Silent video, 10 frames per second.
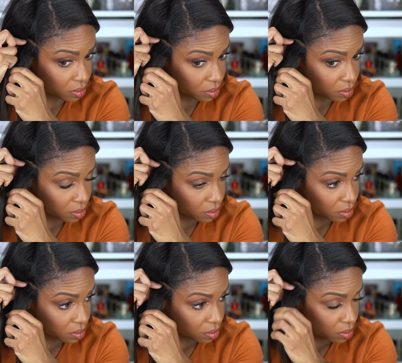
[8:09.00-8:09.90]

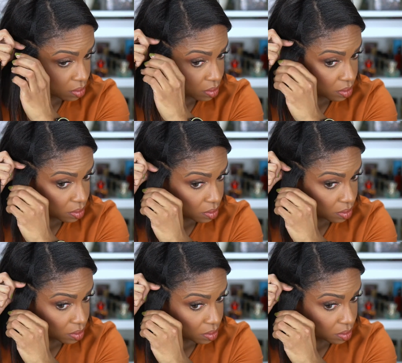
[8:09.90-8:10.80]

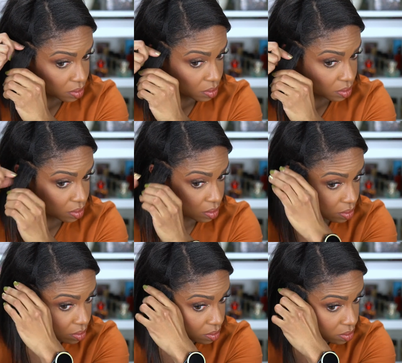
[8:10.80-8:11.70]

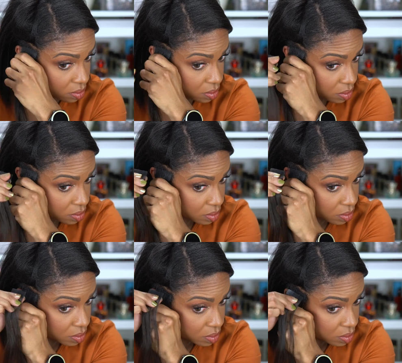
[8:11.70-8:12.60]

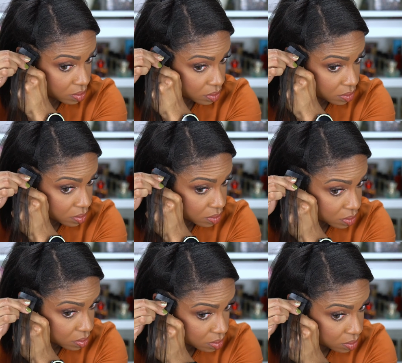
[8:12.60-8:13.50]

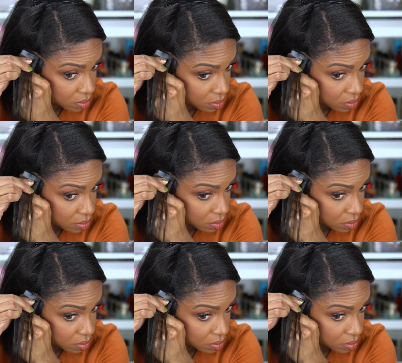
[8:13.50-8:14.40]

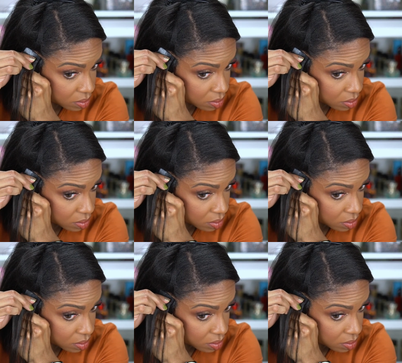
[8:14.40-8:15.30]

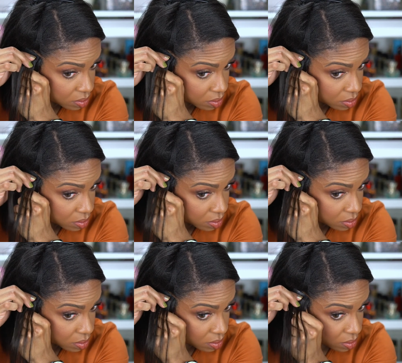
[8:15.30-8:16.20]

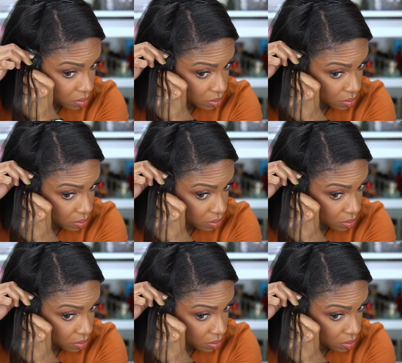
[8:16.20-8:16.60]
(silence)